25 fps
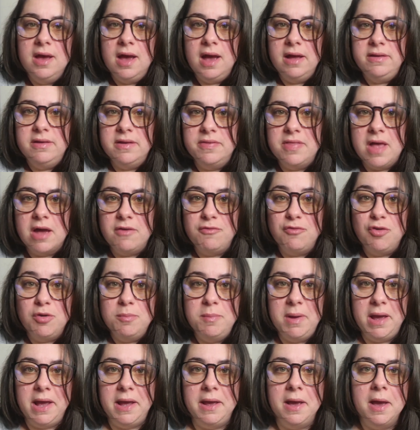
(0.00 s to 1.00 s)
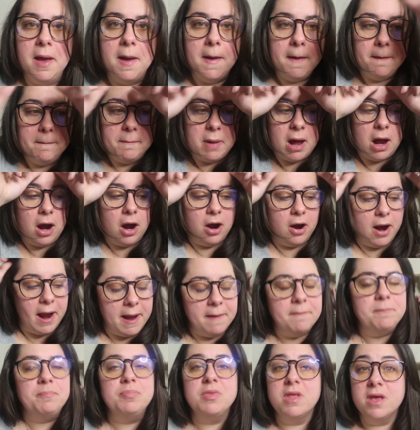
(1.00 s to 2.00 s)
I did that for me. But all
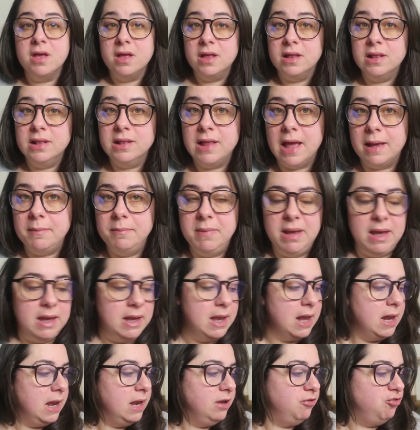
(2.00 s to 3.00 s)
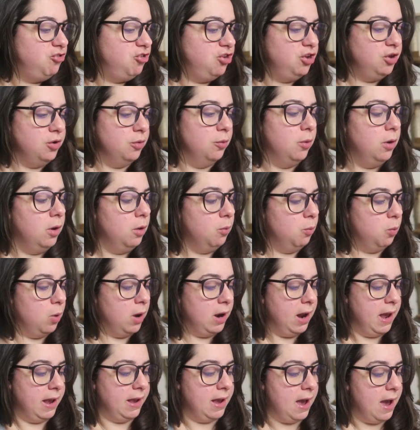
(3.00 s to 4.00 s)
right, let me get into
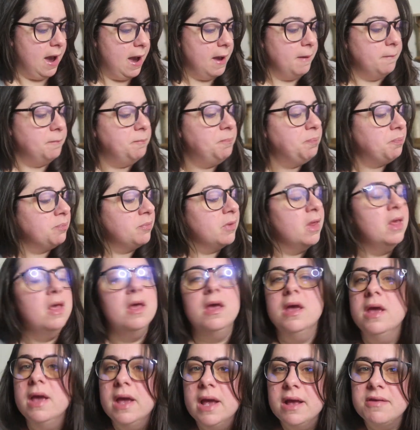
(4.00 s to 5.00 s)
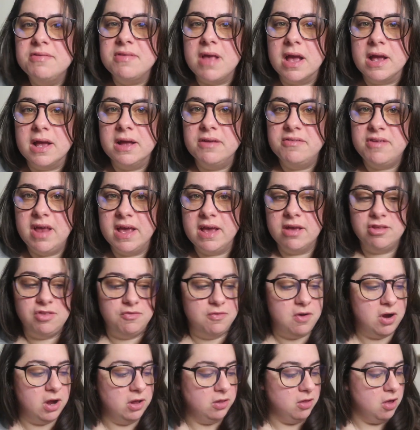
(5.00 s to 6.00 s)
what I got. It's not going to take us
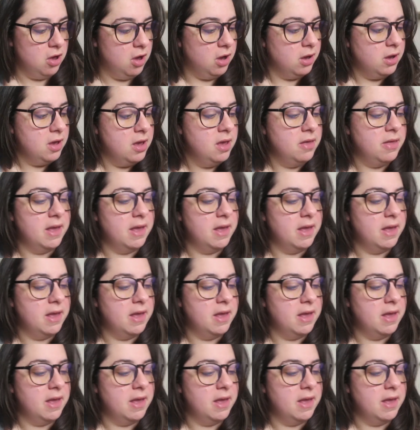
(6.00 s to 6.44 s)
very long.